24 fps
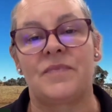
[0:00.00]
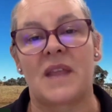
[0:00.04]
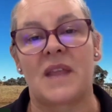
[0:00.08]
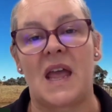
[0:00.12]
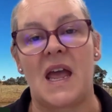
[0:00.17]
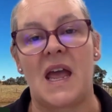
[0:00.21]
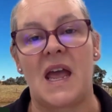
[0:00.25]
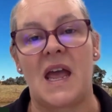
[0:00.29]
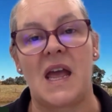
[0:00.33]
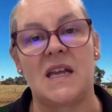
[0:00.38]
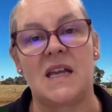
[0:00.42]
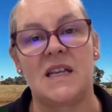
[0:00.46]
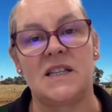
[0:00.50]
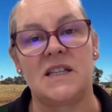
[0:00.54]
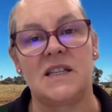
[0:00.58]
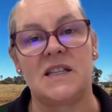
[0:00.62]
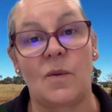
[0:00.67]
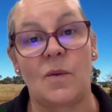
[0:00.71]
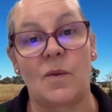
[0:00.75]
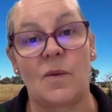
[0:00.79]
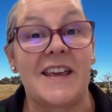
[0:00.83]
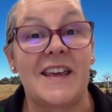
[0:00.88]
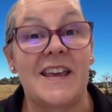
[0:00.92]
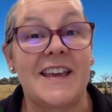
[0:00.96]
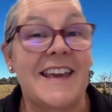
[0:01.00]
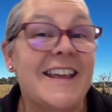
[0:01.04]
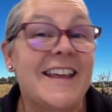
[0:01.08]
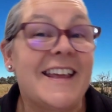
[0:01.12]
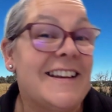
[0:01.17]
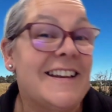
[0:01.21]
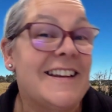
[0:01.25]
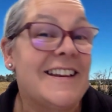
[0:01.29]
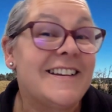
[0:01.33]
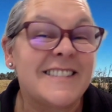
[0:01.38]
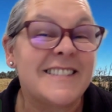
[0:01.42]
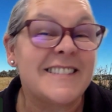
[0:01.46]
And that way you get
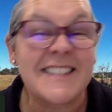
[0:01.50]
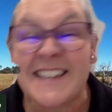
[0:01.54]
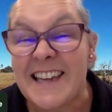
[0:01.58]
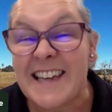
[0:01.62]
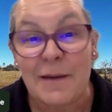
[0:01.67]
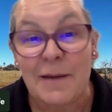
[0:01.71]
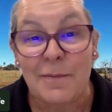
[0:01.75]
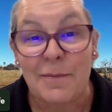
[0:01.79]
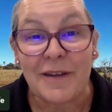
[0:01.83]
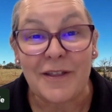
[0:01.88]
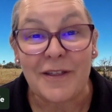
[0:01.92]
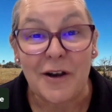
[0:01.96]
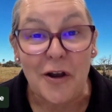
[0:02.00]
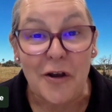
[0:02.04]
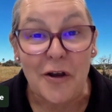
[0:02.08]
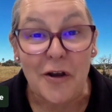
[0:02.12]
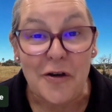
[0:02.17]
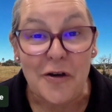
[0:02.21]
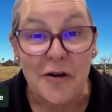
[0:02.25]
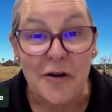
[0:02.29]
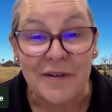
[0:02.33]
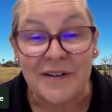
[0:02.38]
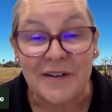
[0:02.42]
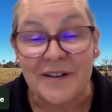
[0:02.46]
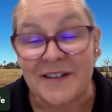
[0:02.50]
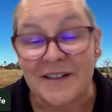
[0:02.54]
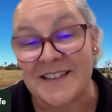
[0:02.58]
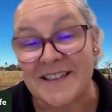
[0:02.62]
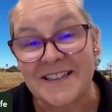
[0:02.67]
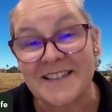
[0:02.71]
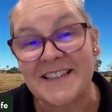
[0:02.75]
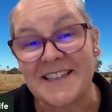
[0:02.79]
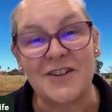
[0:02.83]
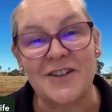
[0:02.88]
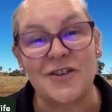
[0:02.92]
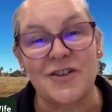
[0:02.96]
to keep in the loop, because I
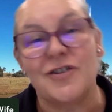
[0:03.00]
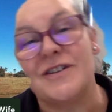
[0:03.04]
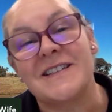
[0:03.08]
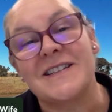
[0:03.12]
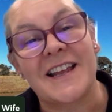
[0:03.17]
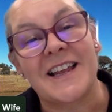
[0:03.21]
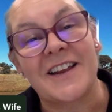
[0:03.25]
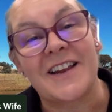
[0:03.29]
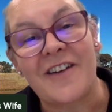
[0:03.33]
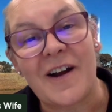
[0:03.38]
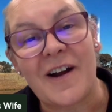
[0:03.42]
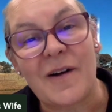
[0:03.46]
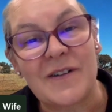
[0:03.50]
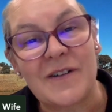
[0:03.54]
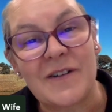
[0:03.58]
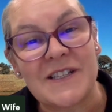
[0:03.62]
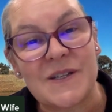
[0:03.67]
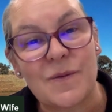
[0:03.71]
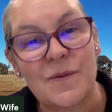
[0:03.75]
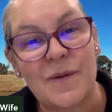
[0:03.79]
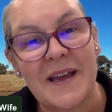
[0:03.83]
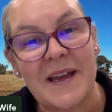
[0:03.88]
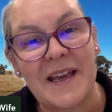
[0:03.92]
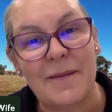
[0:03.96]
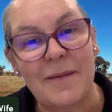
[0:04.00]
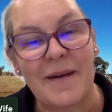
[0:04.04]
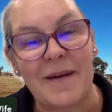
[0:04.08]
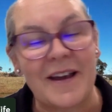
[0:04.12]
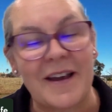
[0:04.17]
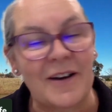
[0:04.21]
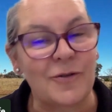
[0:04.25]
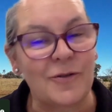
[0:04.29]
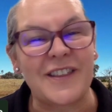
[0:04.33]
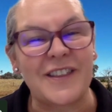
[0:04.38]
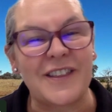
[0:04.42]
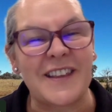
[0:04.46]
send a newsletter out once a week about
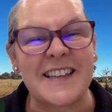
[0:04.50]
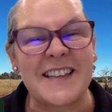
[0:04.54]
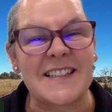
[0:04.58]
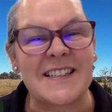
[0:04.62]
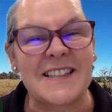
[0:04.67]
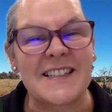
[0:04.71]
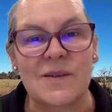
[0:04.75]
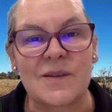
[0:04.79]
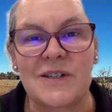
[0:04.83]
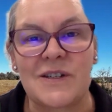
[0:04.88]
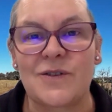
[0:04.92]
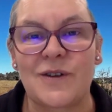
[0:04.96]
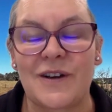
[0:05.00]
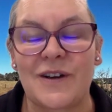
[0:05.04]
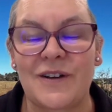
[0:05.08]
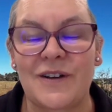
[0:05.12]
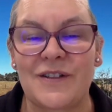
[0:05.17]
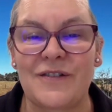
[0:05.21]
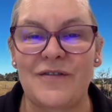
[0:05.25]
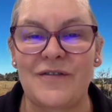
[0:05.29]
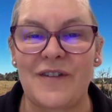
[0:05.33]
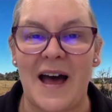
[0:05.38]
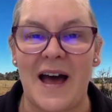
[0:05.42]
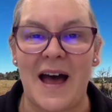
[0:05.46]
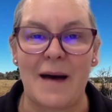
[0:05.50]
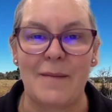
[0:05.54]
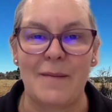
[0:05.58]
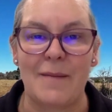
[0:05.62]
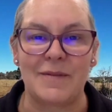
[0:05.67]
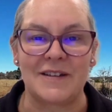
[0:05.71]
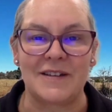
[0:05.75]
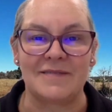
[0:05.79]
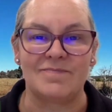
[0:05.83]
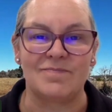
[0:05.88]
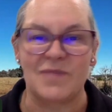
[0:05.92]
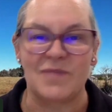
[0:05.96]
all the things that we're doing on the farm
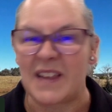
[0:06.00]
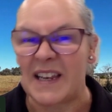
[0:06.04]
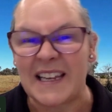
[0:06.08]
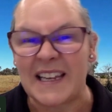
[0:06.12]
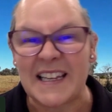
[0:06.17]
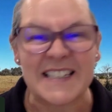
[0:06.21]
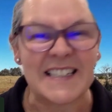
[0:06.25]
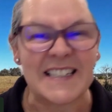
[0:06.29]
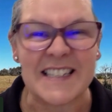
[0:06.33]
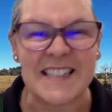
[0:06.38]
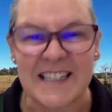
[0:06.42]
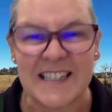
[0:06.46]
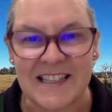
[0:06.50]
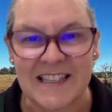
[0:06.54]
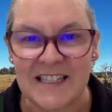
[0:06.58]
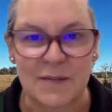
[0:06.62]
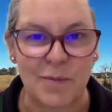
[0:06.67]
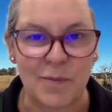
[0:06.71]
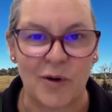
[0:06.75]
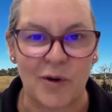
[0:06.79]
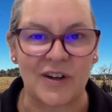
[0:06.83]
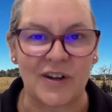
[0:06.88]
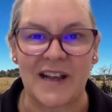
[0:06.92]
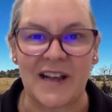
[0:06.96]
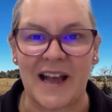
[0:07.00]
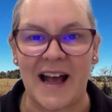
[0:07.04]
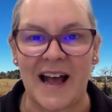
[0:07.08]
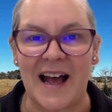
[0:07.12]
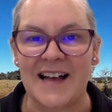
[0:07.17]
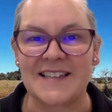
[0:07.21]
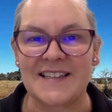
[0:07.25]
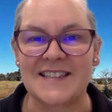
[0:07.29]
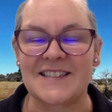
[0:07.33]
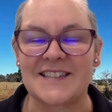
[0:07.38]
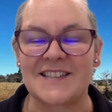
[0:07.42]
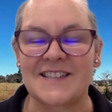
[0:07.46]
and the links to this
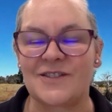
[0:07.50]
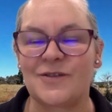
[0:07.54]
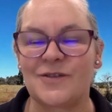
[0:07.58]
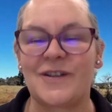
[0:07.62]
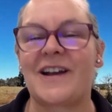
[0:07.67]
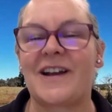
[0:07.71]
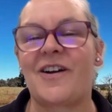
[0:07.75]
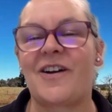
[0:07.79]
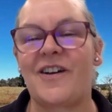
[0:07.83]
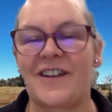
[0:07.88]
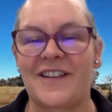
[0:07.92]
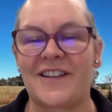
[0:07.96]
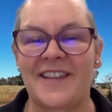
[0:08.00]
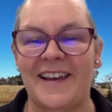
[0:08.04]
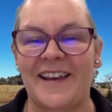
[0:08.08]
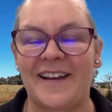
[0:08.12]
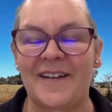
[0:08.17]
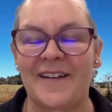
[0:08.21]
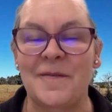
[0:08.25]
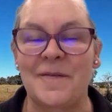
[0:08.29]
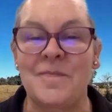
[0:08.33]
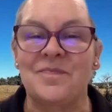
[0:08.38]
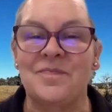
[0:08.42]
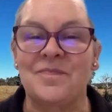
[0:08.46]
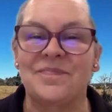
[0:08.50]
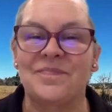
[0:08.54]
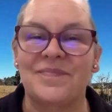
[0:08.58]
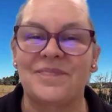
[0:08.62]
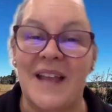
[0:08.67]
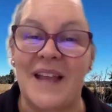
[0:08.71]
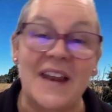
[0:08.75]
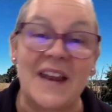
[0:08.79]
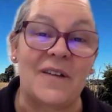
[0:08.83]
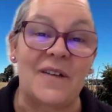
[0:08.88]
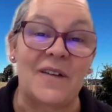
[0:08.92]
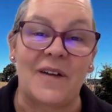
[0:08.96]
podcast and all that kind of thing.
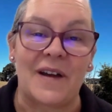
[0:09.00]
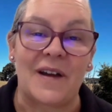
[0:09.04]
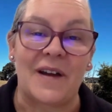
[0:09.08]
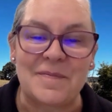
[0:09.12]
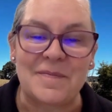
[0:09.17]
Anyway,